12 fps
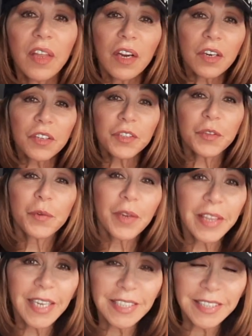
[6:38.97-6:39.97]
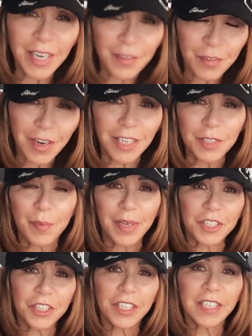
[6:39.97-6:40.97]
There's 3 things that I forgot to
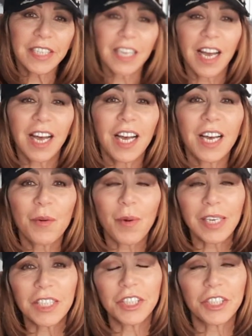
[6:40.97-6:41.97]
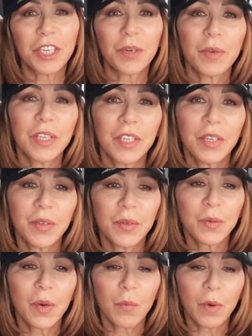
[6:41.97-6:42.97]
mention, wanted to share with
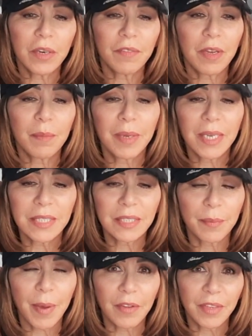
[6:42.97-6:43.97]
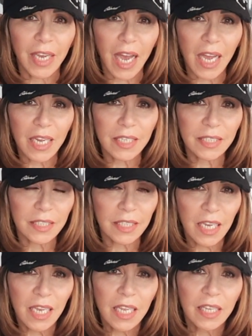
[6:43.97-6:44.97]
you. One of them is about the ice.
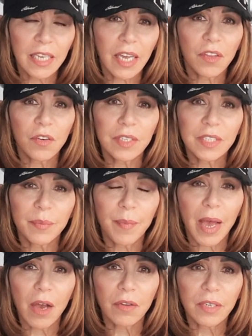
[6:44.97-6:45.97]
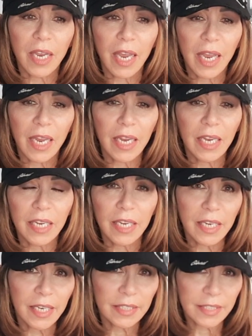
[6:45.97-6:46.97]
The other is about a
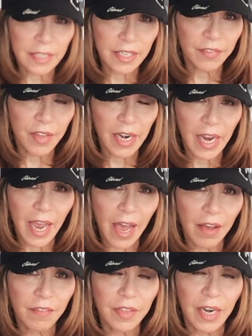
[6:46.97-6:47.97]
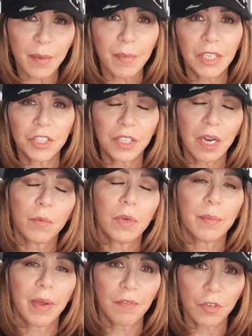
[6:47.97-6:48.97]
heating sleeve that I have that I mentioned on one
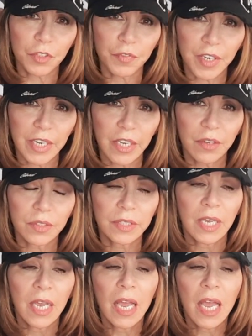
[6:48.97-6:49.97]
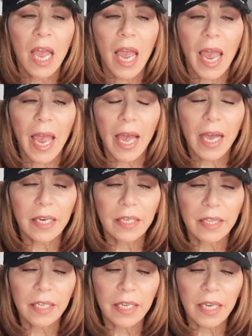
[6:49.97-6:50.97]
of my first videos.
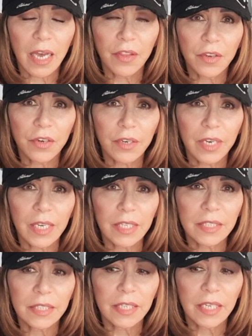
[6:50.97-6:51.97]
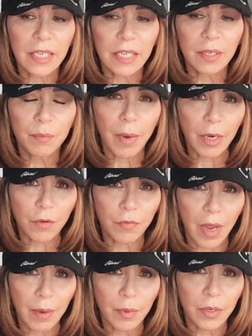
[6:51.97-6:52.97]
And the other is the
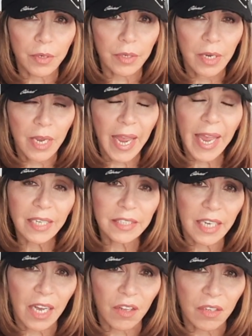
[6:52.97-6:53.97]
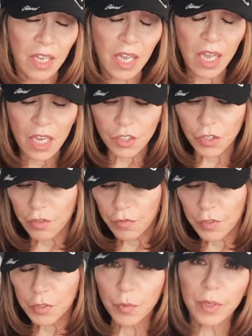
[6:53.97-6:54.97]
microfiber hand towel. So the
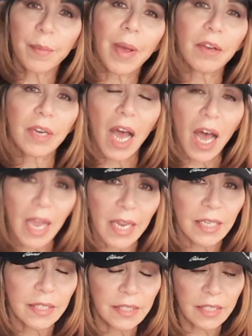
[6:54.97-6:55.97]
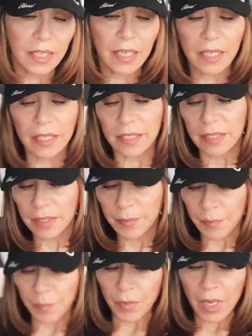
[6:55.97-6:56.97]
first one about ice is,
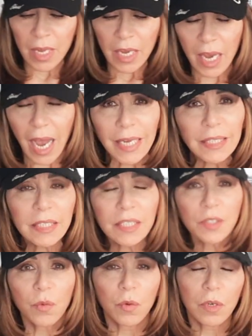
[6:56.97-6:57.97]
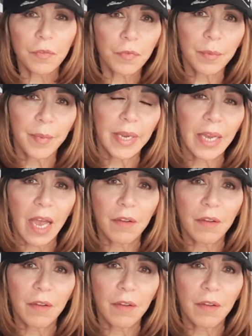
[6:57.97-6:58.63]
ice doesn't work for me.